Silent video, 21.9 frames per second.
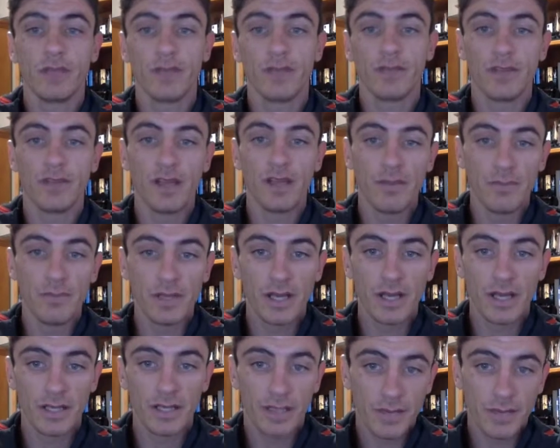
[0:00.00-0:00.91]
if the
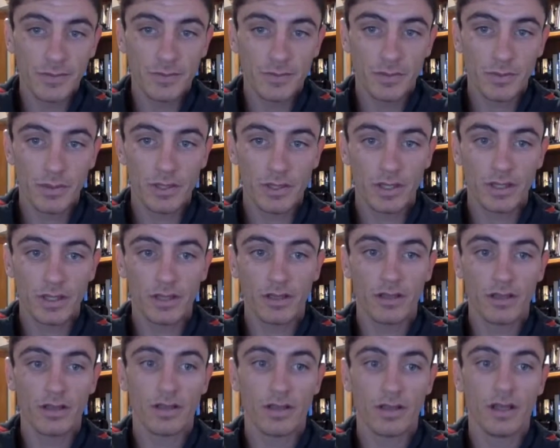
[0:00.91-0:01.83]
NBA keeps putting
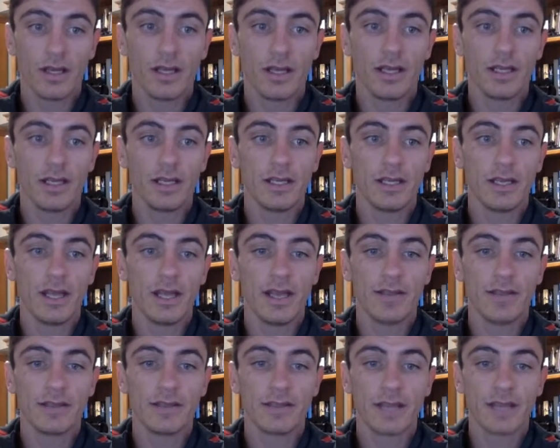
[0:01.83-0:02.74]
an
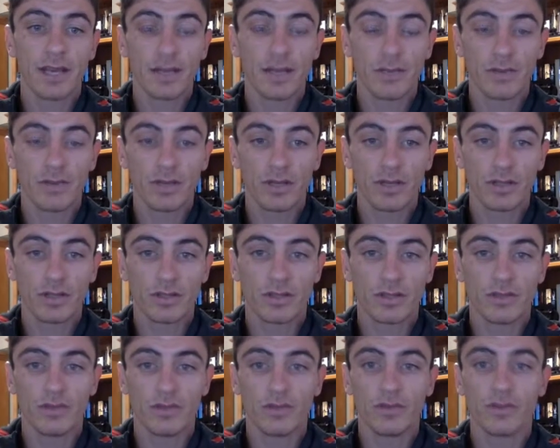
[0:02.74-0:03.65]
entertaining product on
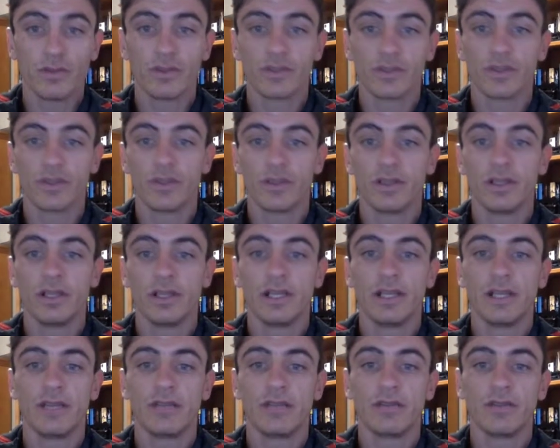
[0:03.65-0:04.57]
the floor, it's going to
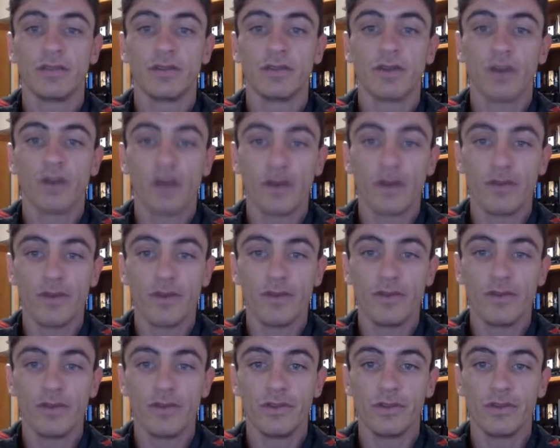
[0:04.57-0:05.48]
lead to higher
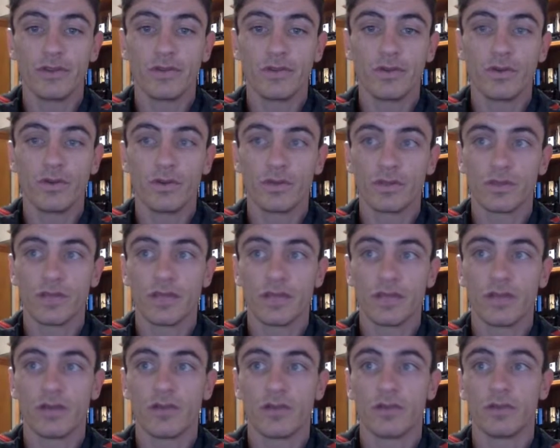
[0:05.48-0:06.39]
revenues for all
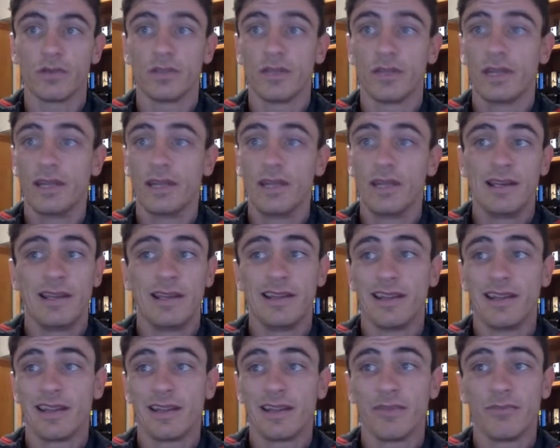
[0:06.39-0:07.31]
stakeholders. And
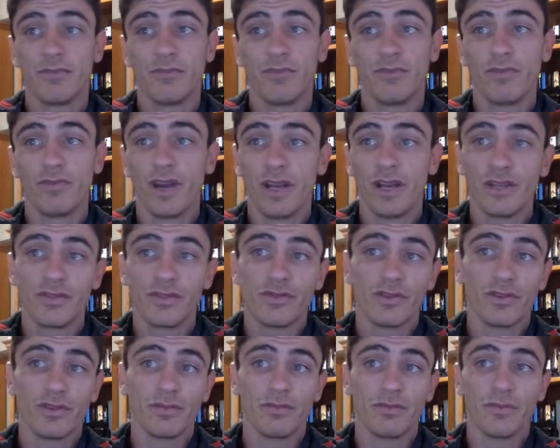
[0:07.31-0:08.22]
that can range
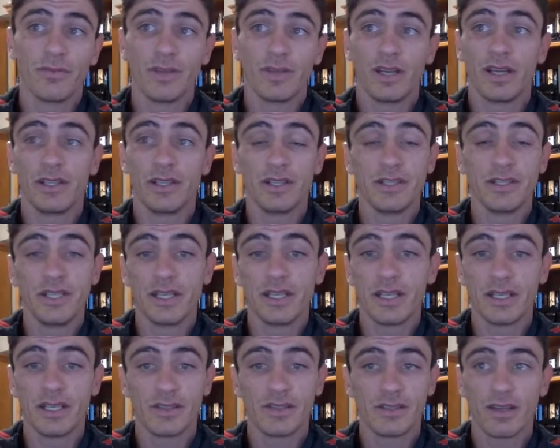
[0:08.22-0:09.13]
from your
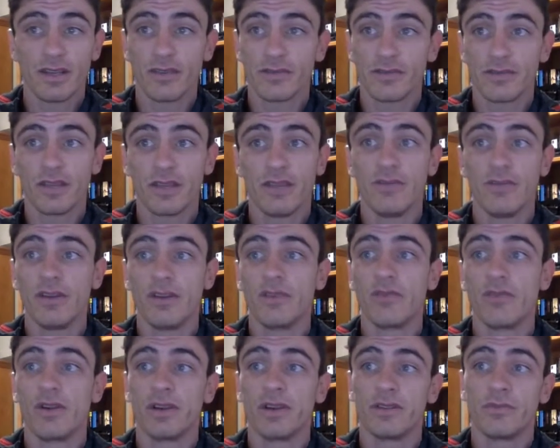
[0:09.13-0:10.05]
ticketing sales, TV
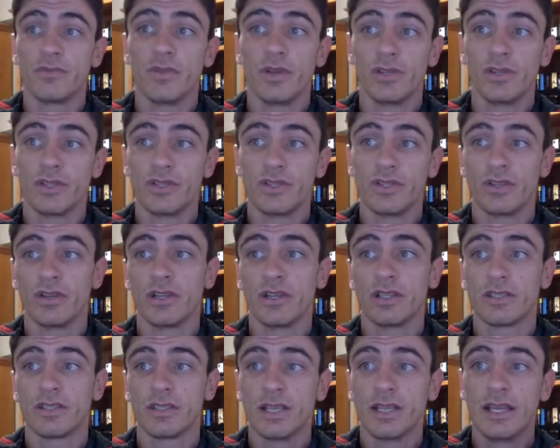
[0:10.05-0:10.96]
rights,
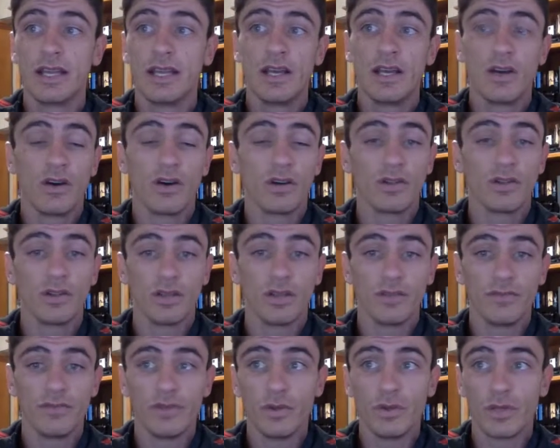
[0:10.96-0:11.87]
merchandise,
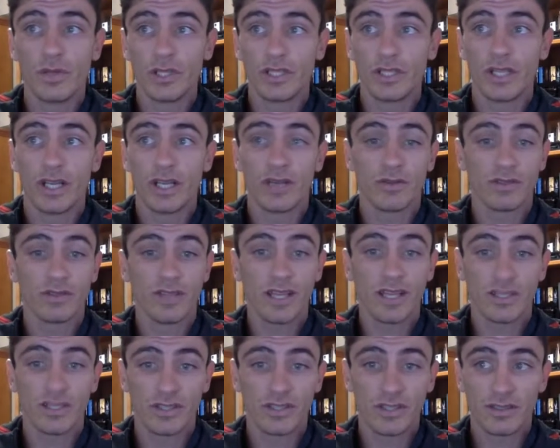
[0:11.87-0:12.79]
online viewing channels, and
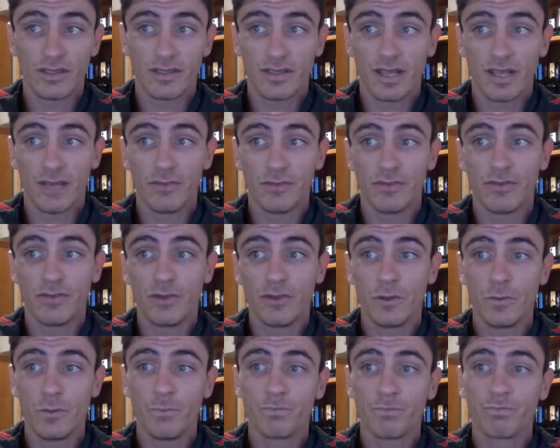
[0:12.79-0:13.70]
that's just to name a
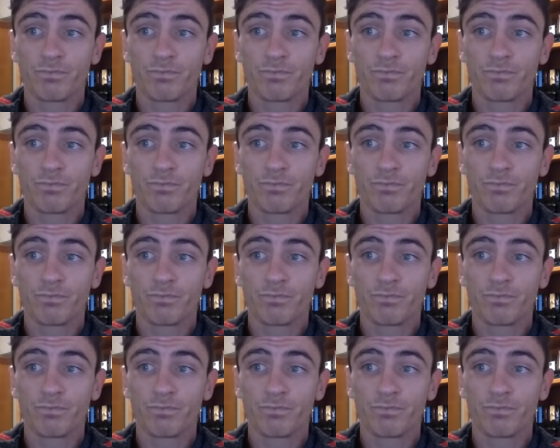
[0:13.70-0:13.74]
few.